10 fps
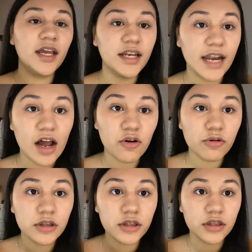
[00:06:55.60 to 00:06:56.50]
now
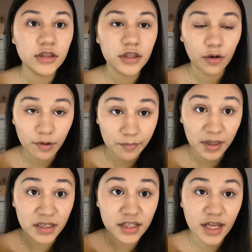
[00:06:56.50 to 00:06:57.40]
that we
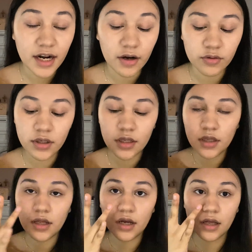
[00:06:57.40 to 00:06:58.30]
blended that out,
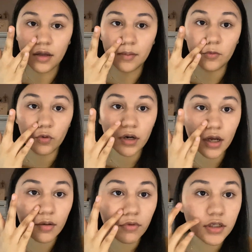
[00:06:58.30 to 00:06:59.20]
I'm going to
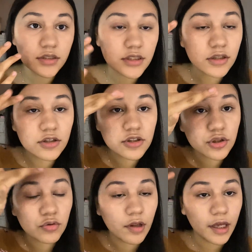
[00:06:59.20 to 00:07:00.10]
add more concealer
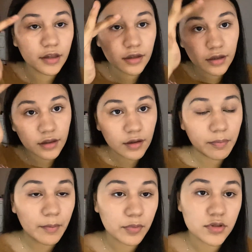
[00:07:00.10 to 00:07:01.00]
to like the
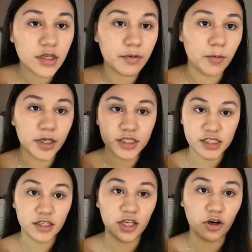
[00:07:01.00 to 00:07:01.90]
pimples that we were
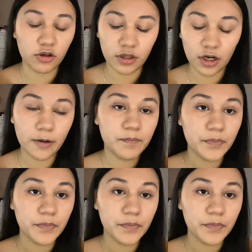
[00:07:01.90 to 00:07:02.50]
concealing earlier.